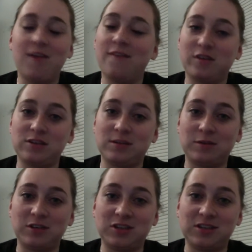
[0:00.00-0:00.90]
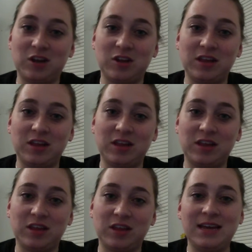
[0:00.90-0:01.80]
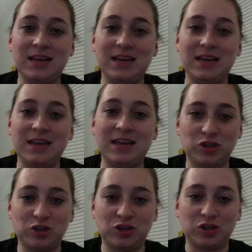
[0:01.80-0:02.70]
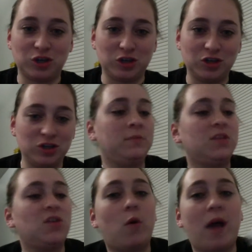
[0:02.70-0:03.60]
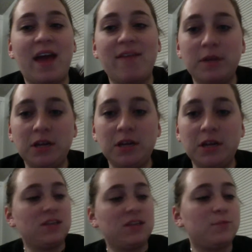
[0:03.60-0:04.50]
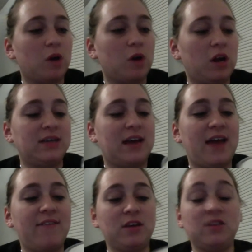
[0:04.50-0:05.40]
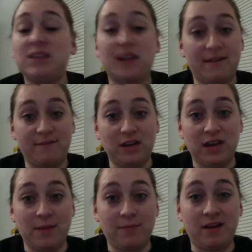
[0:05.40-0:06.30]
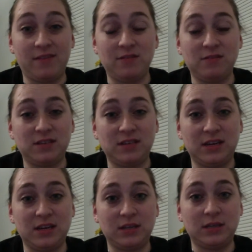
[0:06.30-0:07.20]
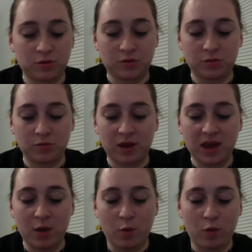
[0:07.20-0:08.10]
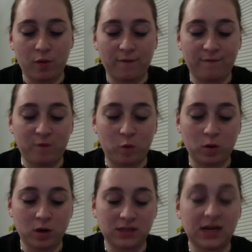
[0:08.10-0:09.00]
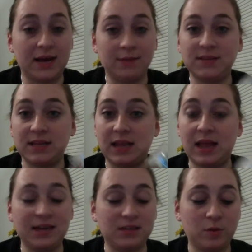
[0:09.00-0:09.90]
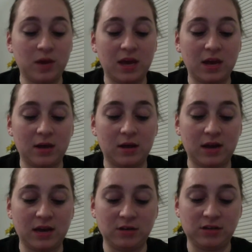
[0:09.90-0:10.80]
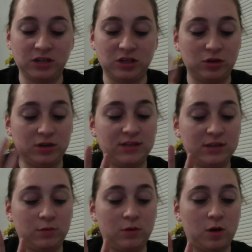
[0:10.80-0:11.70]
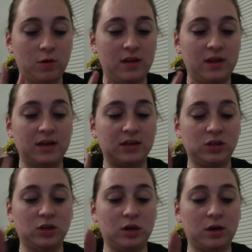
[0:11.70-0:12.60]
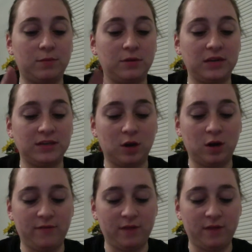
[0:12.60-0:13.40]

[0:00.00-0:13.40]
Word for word: first impressions on the Clinique Moisture Surge. So I have been using this product. I haven't used it every day but I've used it three or four times last week. I used it two days in a row and then I took a couple days off